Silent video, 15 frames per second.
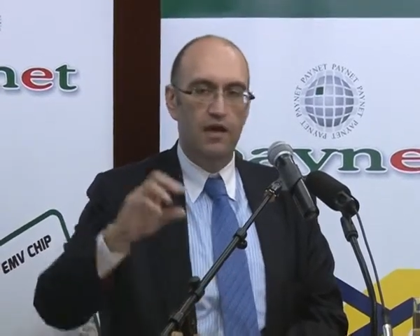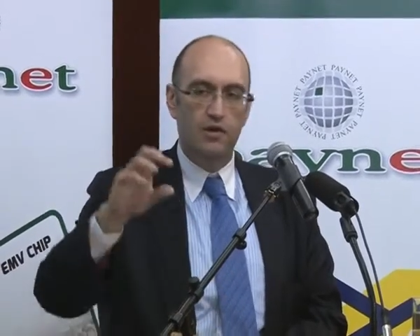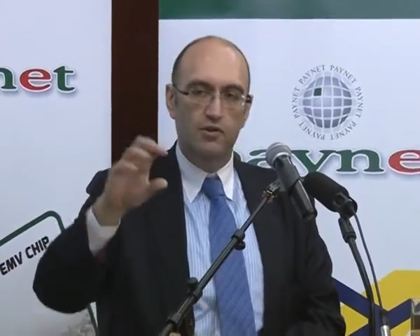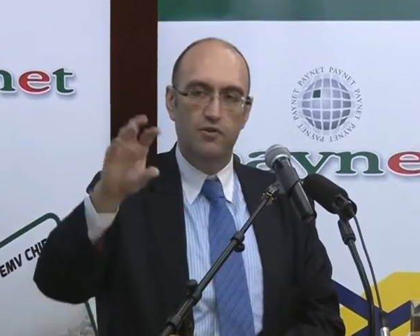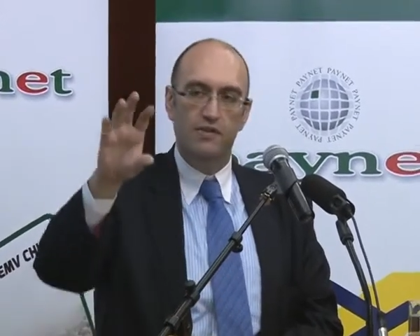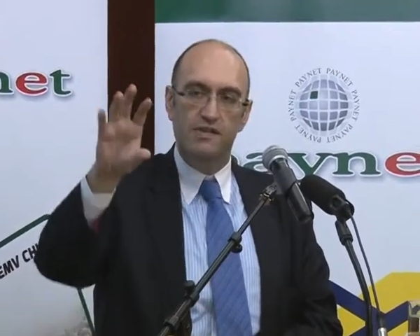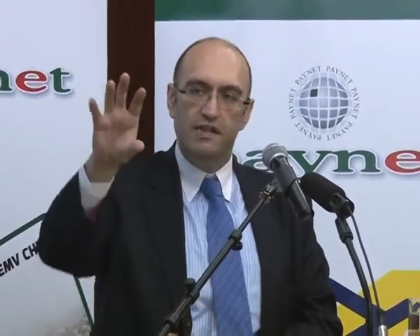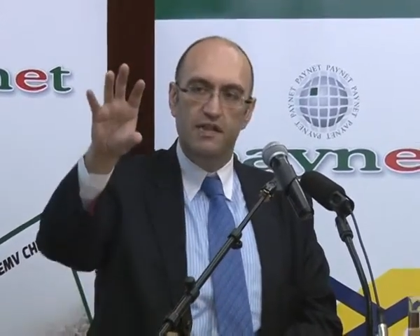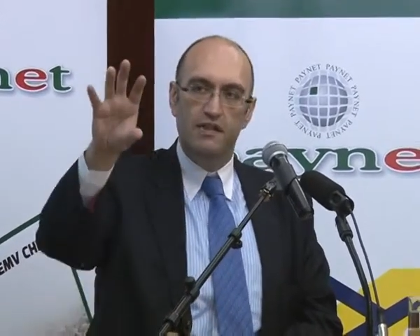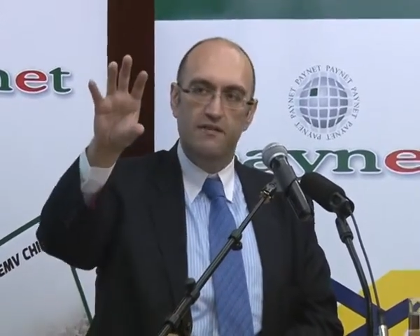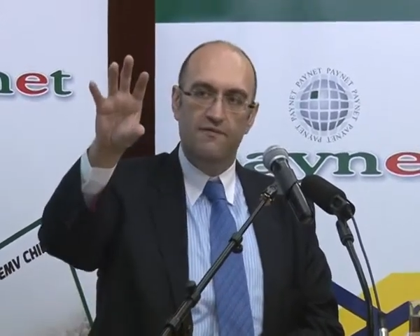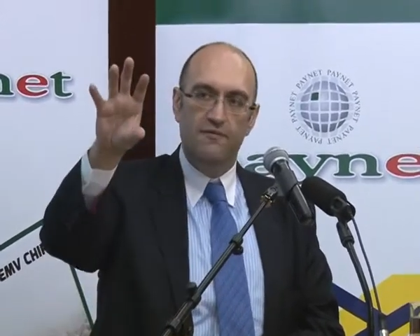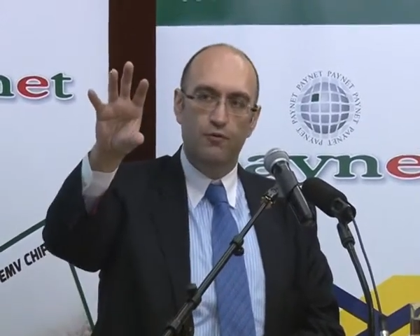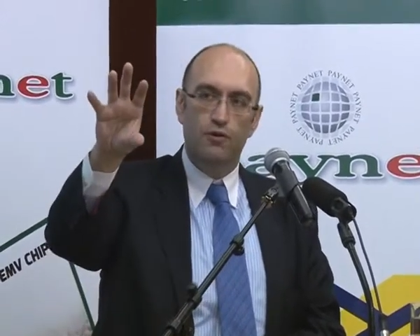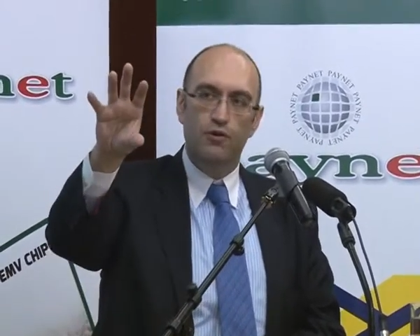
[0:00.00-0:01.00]
you see
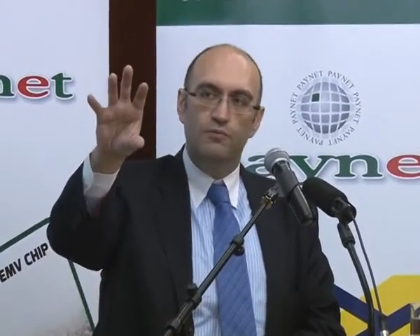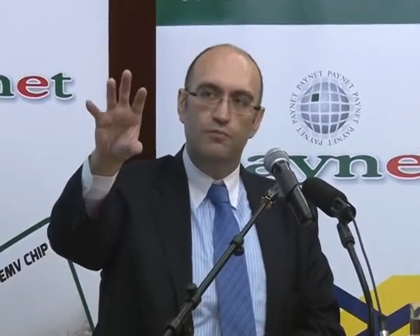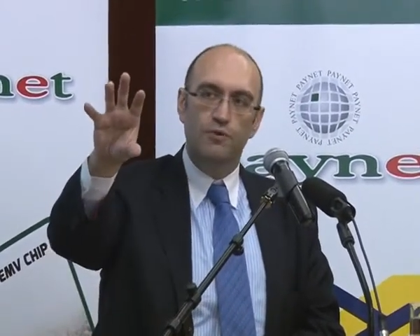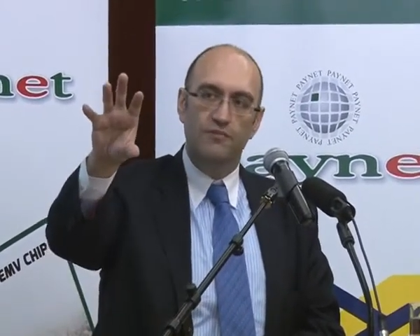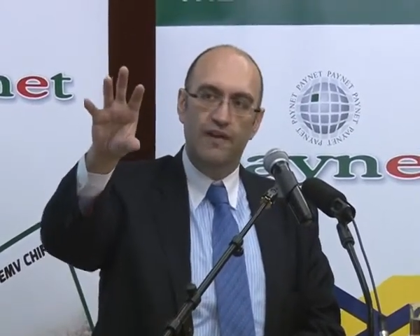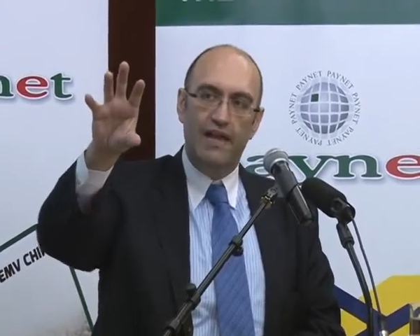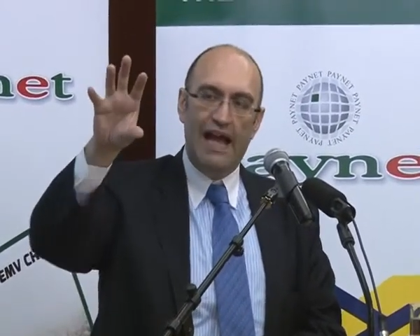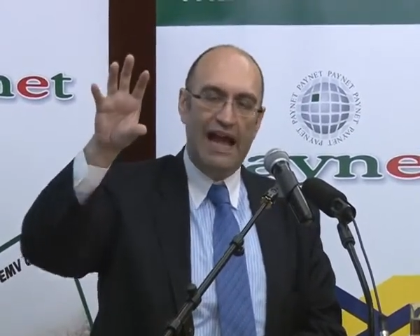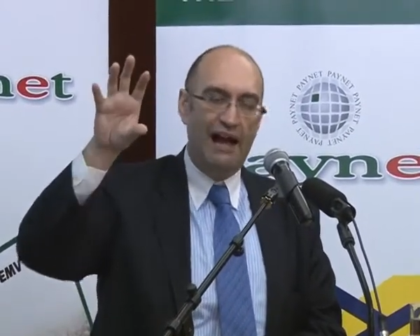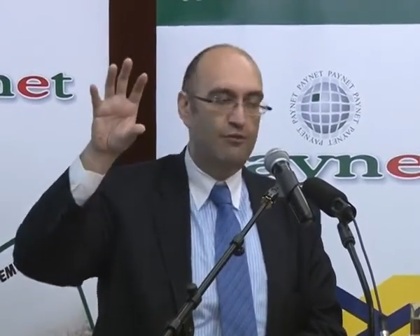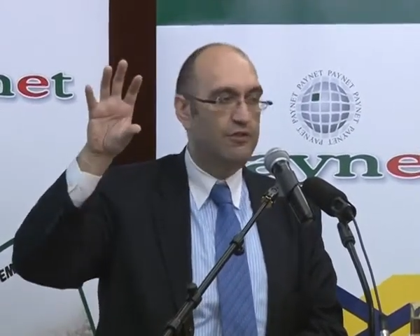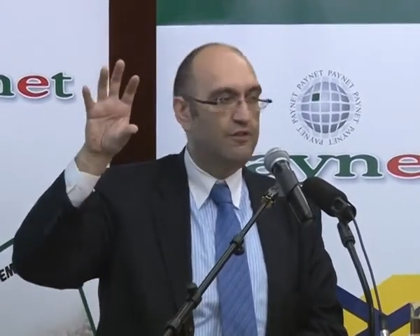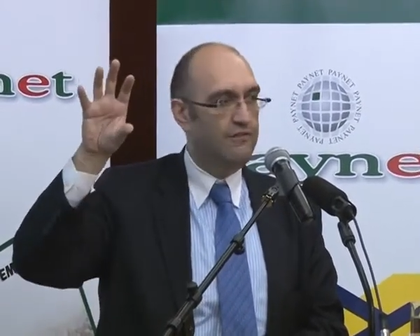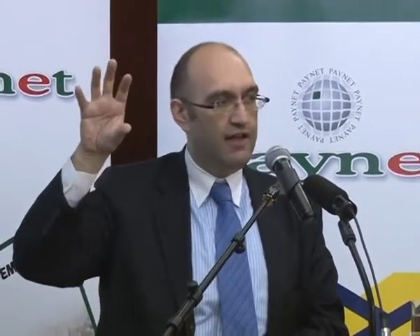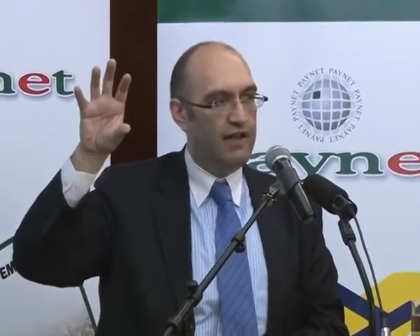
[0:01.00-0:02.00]
the fraud moving
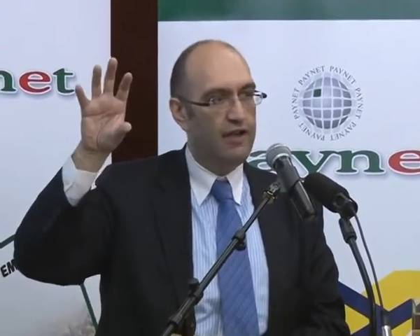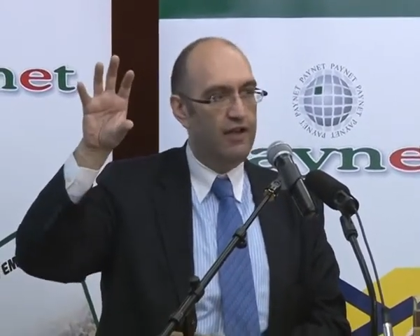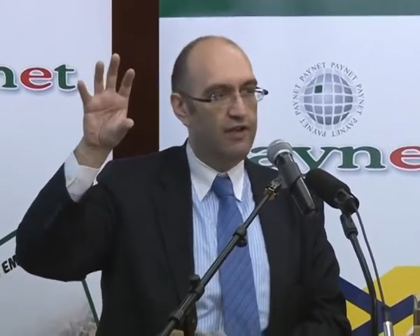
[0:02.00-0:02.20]
out of that